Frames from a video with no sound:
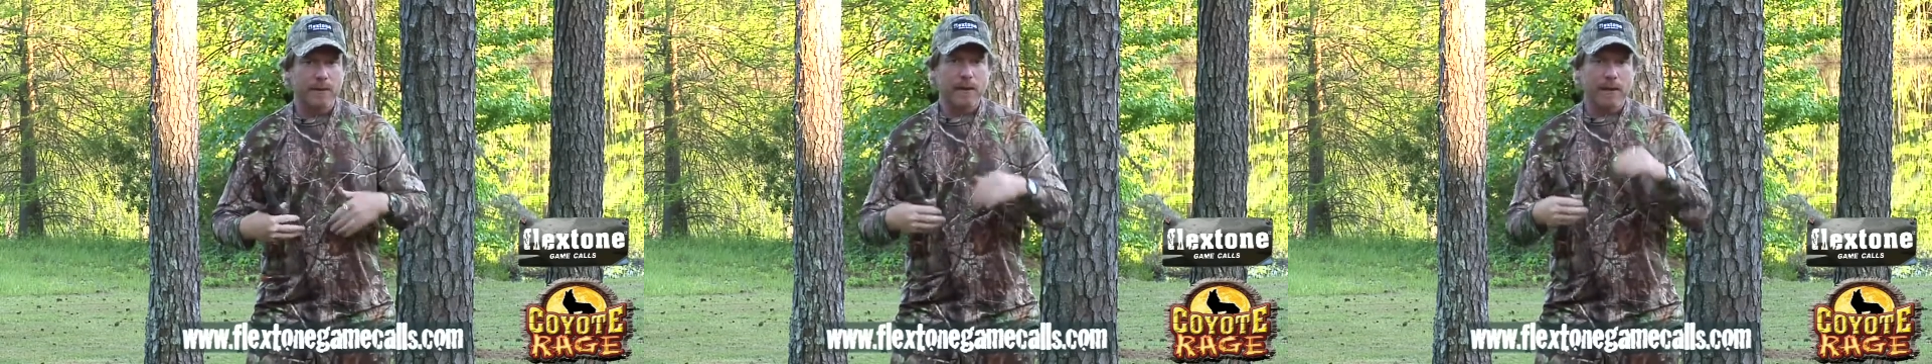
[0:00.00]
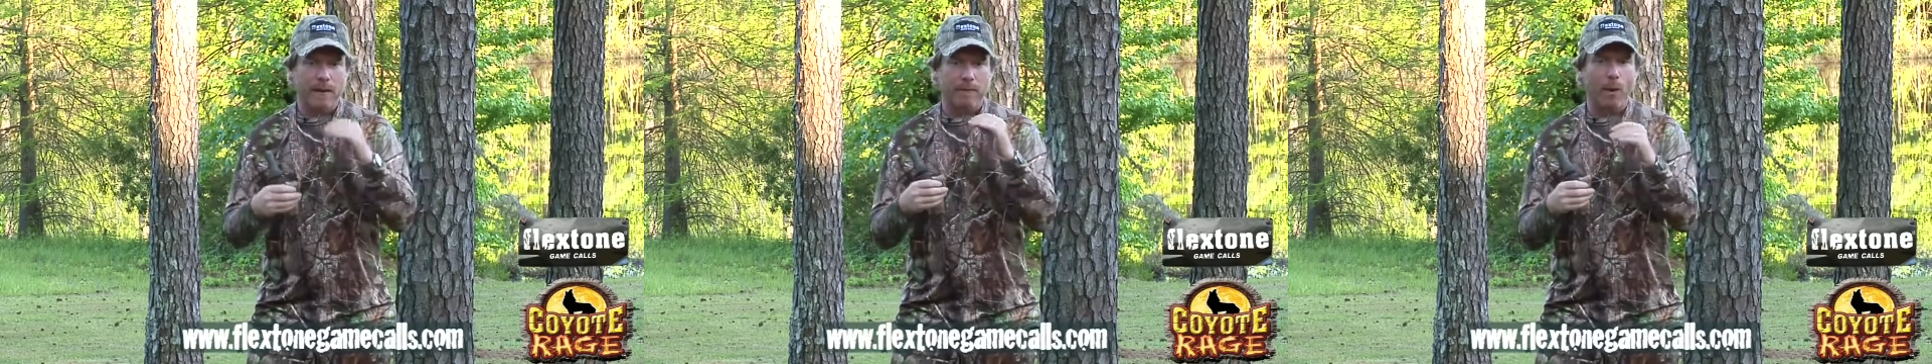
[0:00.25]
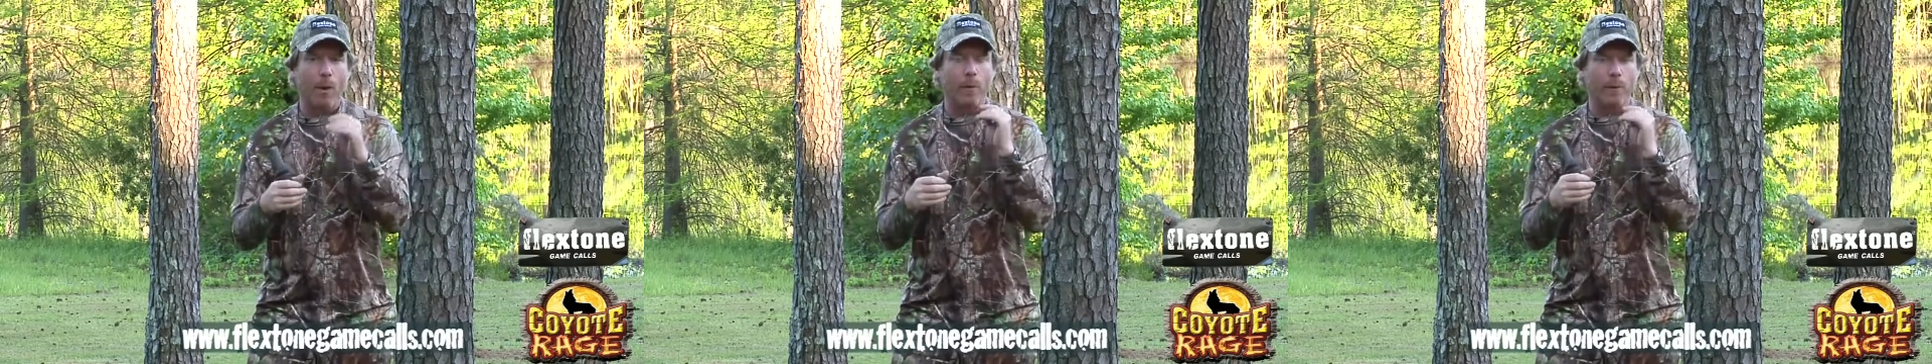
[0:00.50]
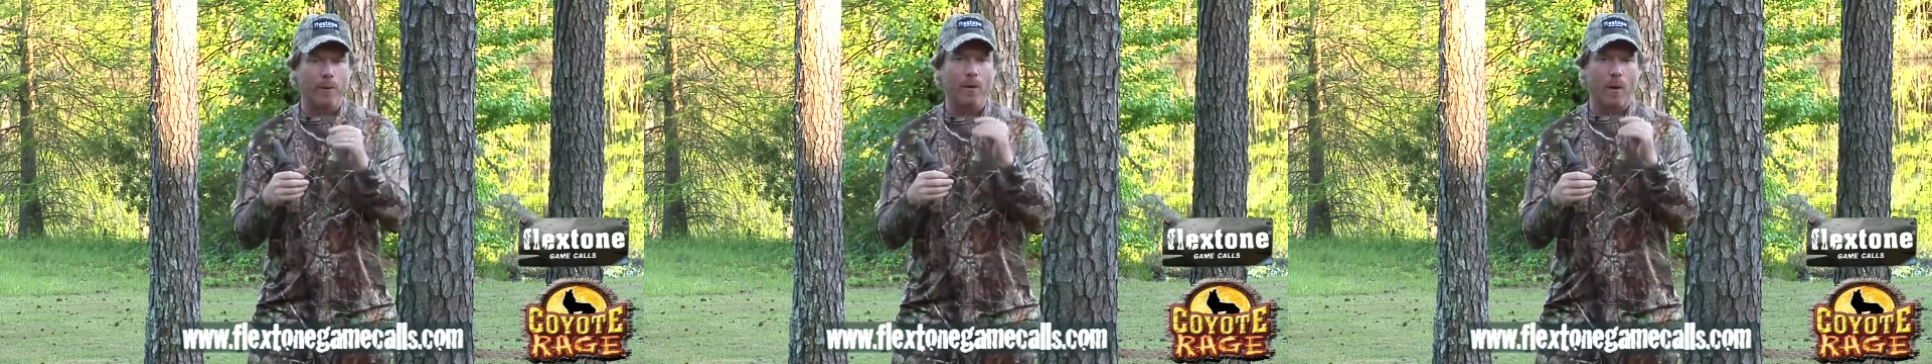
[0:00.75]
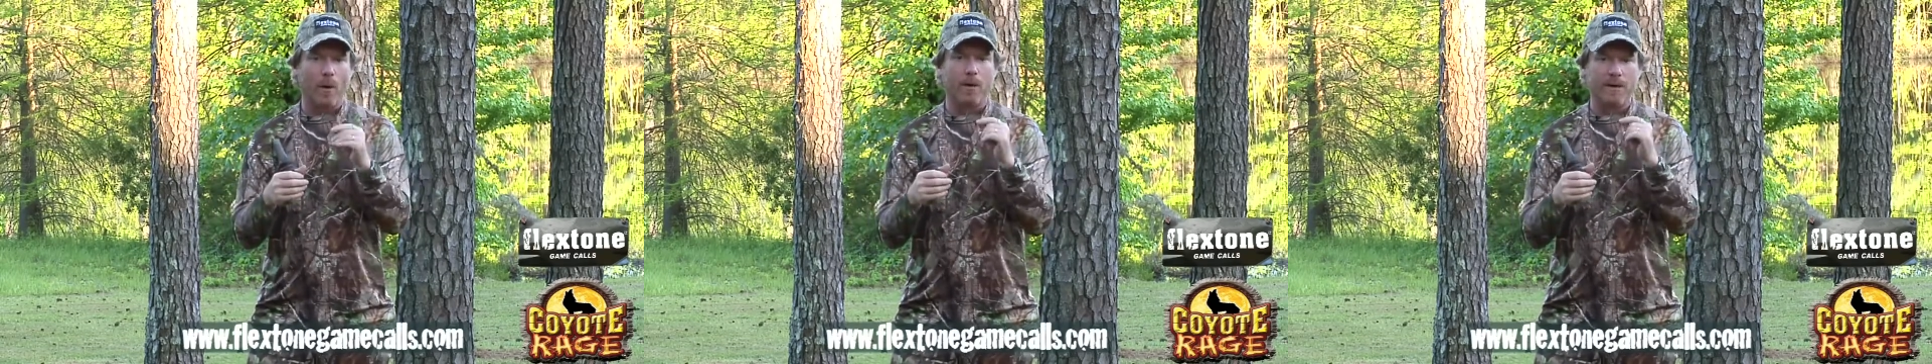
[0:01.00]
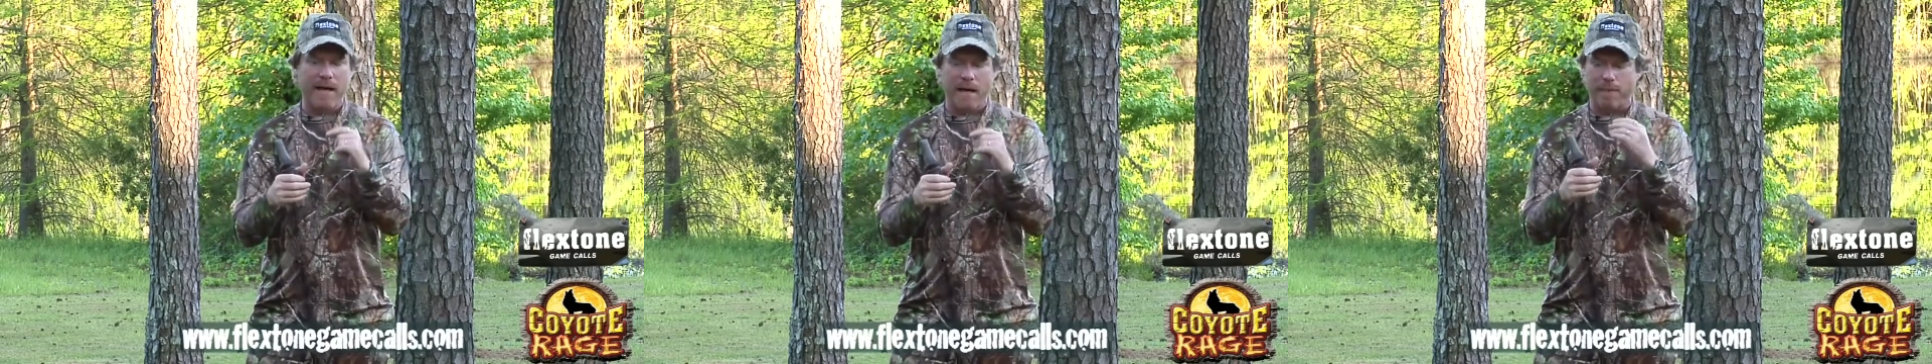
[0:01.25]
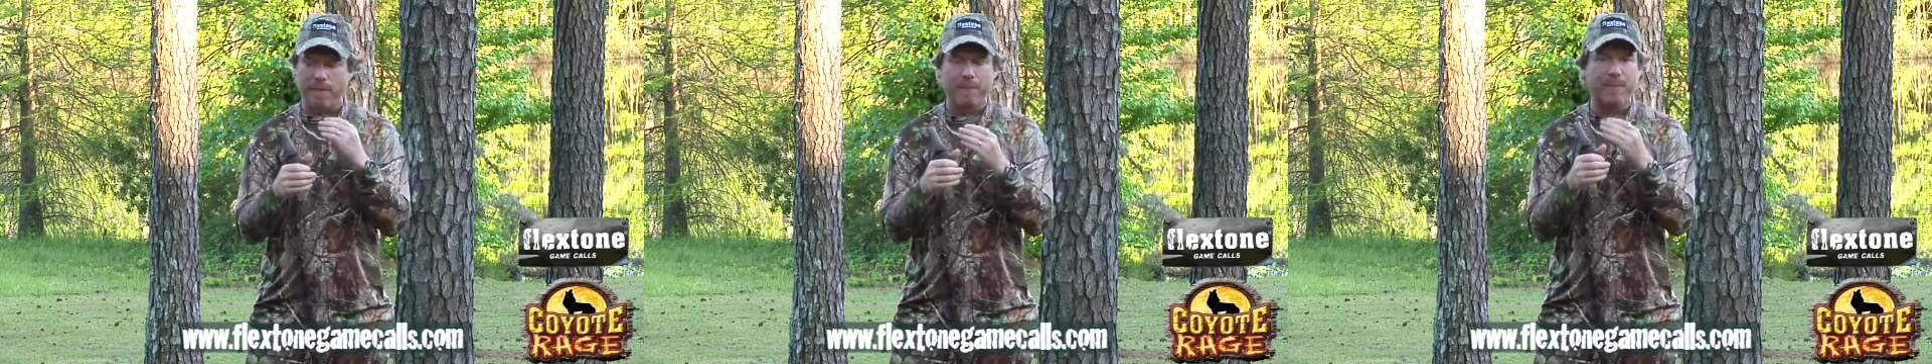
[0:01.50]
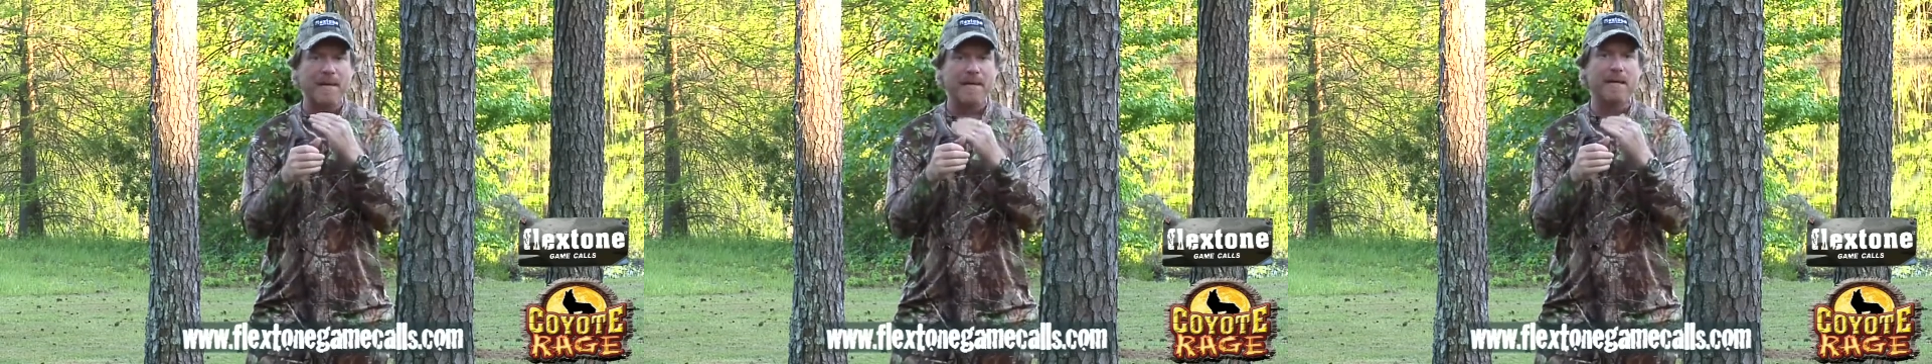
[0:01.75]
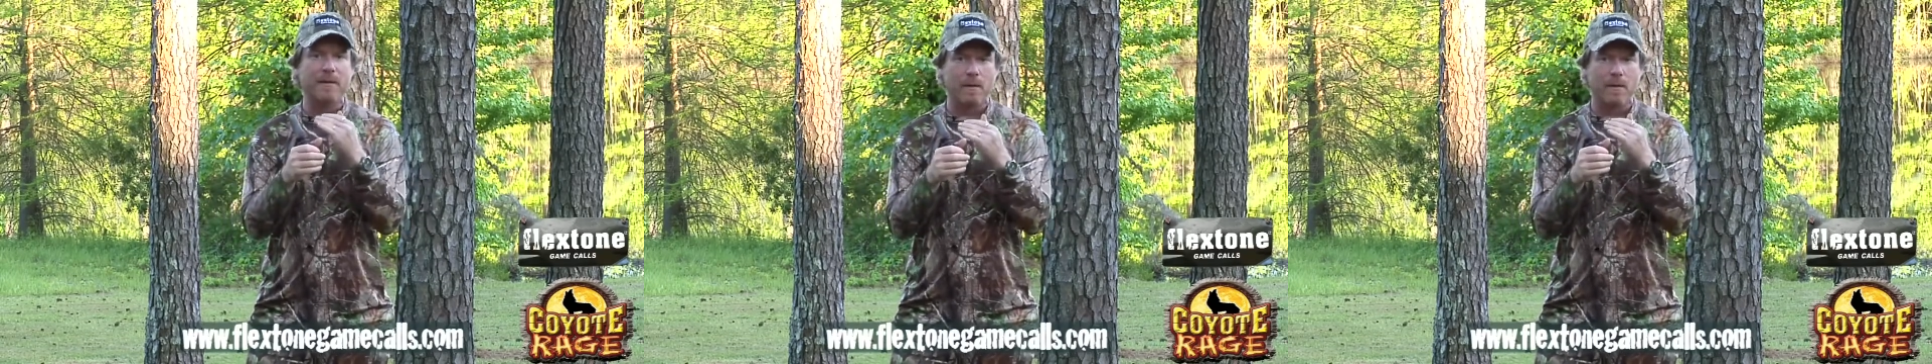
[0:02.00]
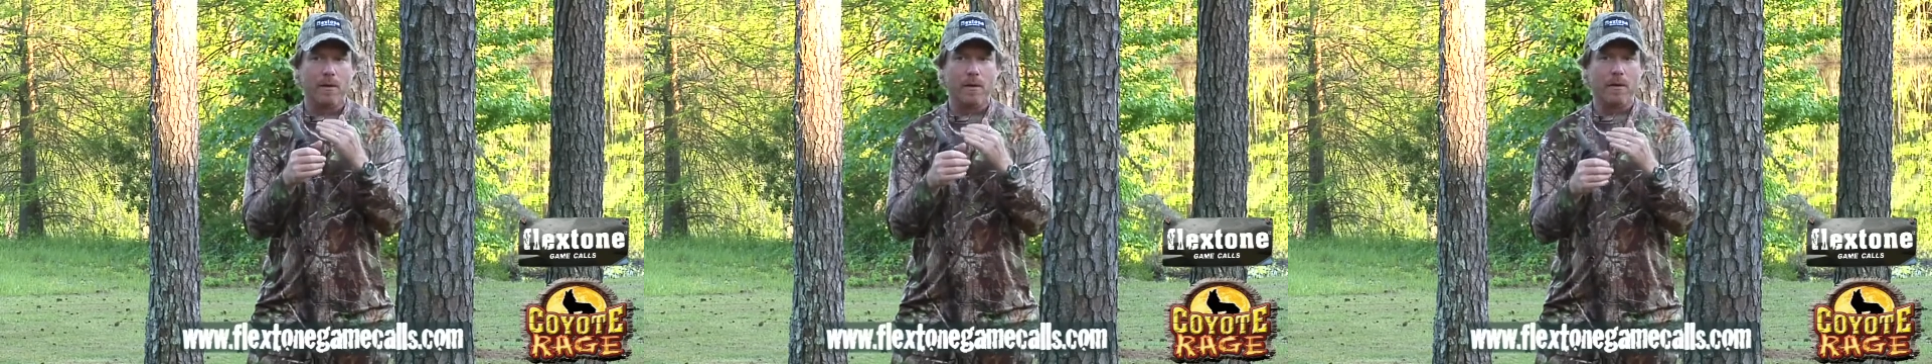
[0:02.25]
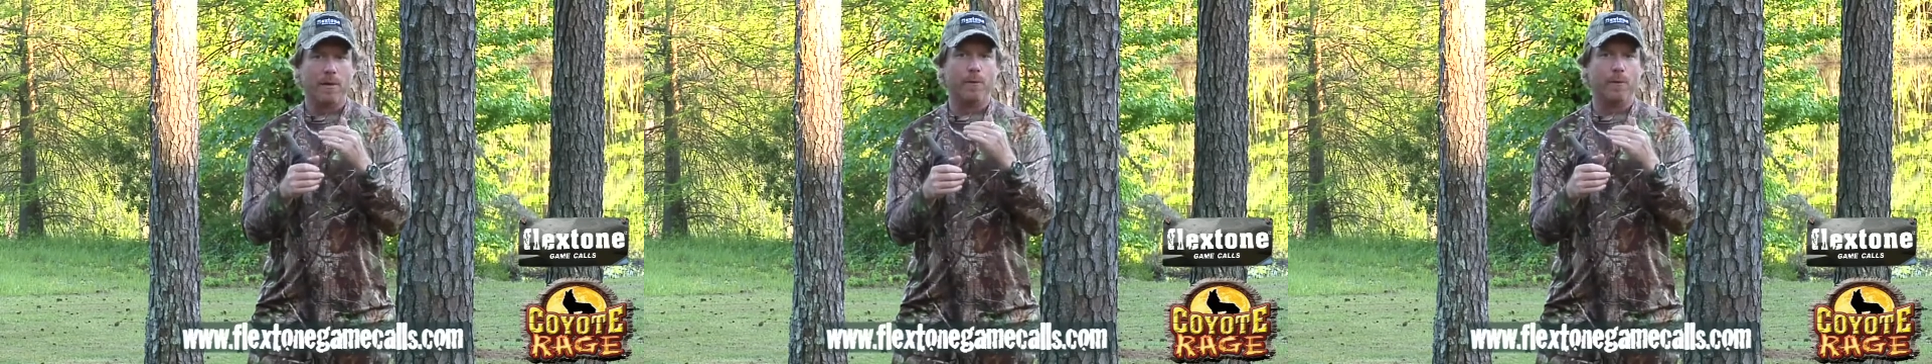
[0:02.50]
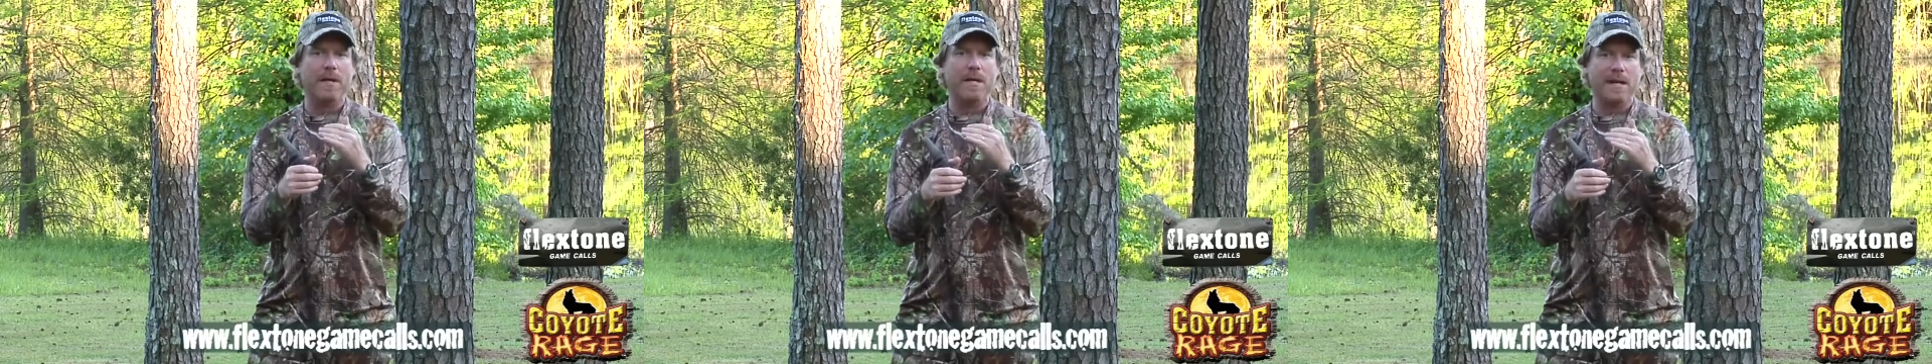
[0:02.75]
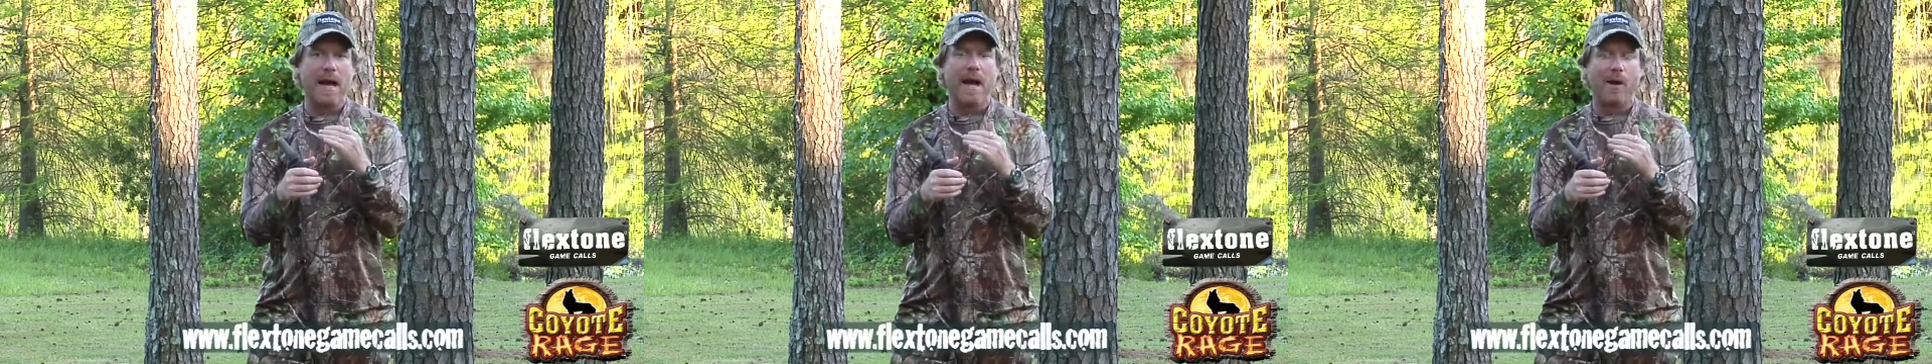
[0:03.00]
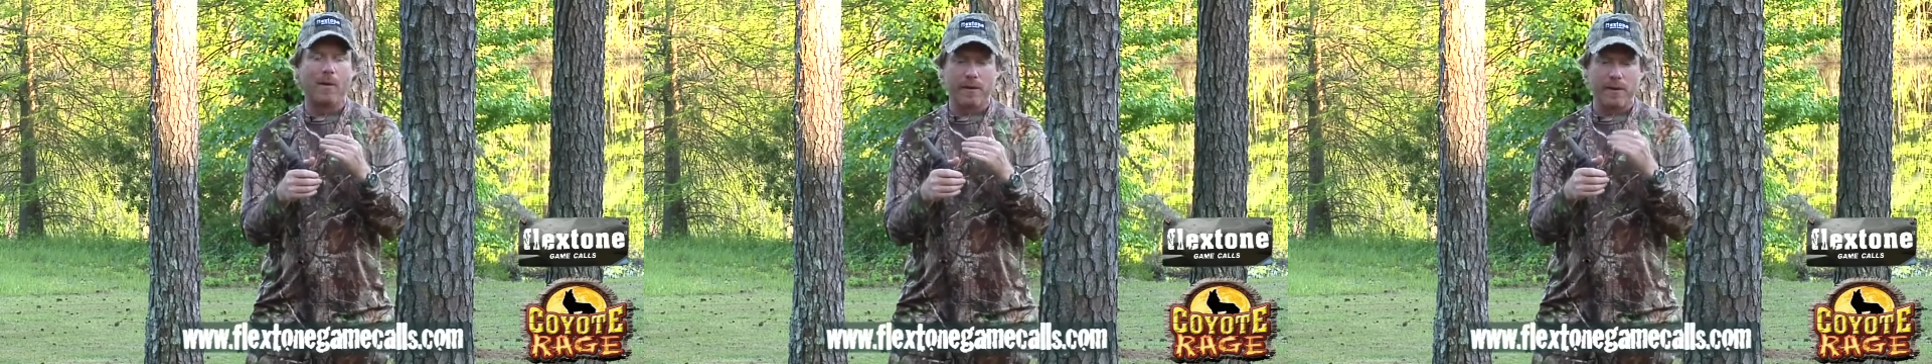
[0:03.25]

and I'm blowing real hard, kind of peeking the reed out